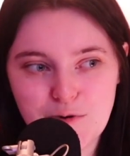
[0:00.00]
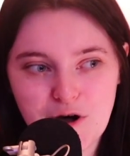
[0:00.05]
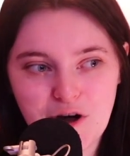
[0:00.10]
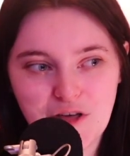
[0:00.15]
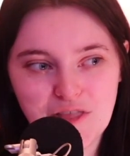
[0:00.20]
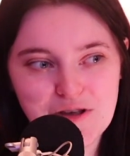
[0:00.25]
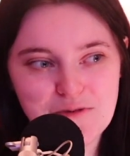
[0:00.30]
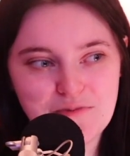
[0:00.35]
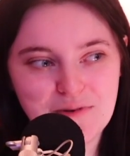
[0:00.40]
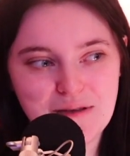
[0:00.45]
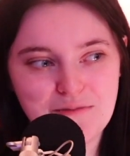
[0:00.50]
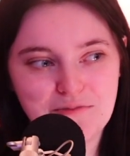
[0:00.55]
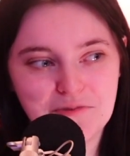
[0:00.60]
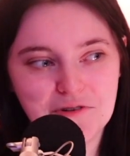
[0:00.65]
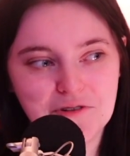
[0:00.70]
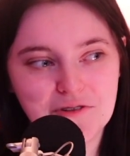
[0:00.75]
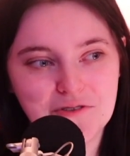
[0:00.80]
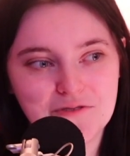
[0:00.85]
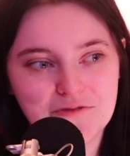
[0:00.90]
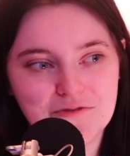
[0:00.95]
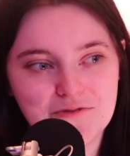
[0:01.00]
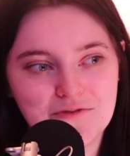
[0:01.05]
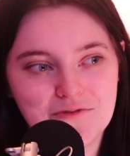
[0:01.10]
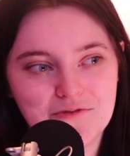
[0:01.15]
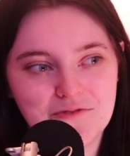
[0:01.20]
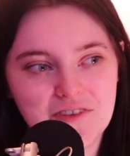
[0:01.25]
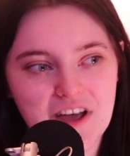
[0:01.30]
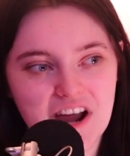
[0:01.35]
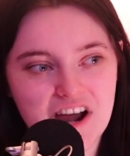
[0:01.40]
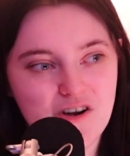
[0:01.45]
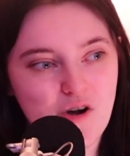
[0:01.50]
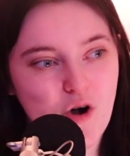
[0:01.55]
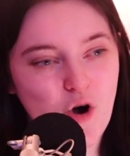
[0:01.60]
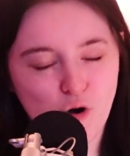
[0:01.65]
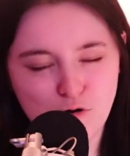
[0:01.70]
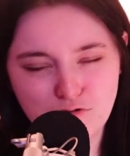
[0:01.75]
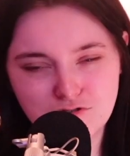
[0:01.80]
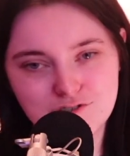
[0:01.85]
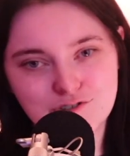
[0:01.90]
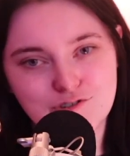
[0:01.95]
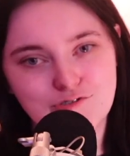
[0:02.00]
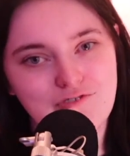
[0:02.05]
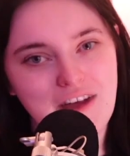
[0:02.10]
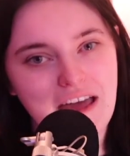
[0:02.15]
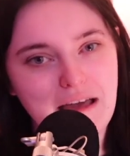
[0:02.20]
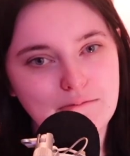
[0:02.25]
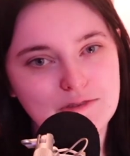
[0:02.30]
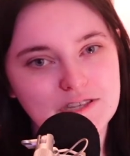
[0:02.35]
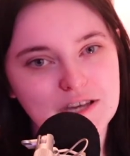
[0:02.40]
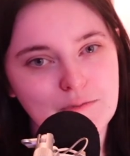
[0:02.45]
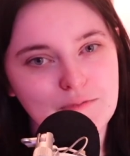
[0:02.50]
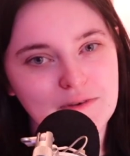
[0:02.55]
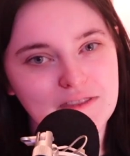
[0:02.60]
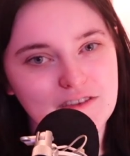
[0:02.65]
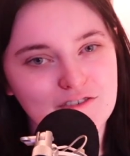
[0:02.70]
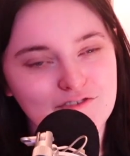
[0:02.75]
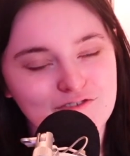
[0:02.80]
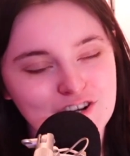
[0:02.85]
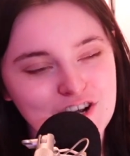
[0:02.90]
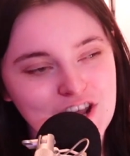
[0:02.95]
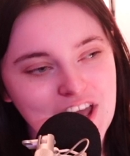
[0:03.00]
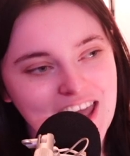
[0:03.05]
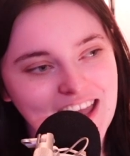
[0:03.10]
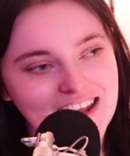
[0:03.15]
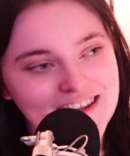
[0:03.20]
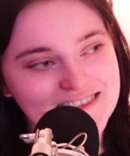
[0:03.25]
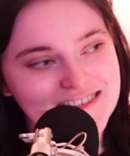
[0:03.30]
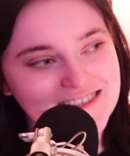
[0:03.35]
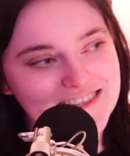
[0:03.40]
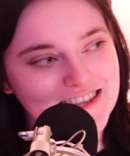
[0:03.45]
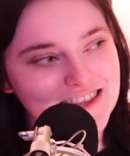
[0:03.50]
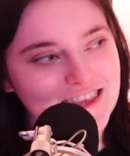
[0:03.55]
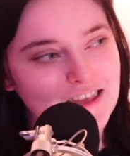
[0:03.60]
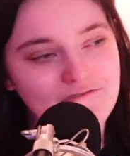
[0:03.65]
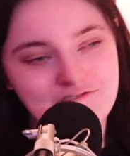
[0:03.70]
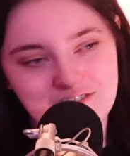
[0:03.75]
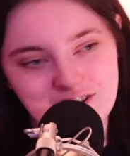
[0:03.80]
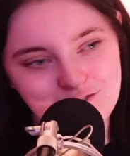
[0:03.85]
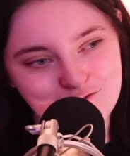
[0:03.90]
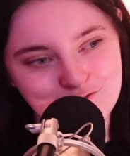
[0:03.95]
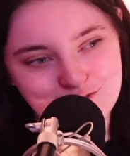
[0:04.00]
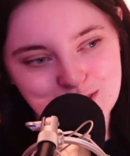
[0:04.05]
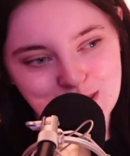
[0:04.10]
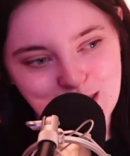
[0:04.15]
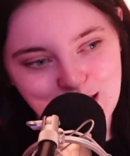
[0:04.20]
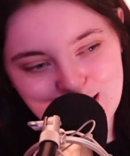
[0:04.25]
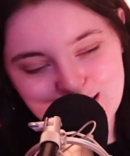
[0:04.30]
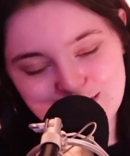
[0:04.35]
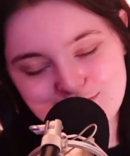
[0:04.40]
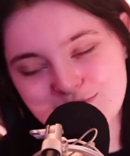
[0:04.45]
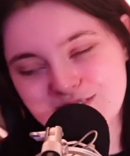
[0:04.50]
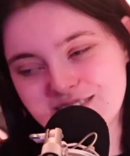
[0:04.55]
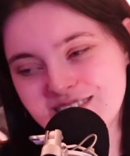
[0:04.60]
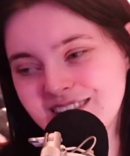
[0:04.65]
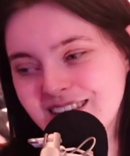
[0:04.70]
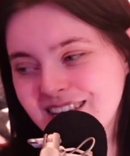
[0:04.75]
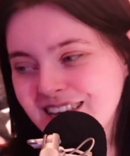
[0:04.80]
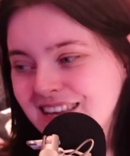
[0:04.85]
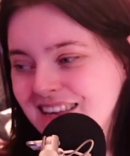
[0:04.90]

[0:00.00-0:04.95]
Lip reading: other people that are also wrapped up in their own heads and living their own lives.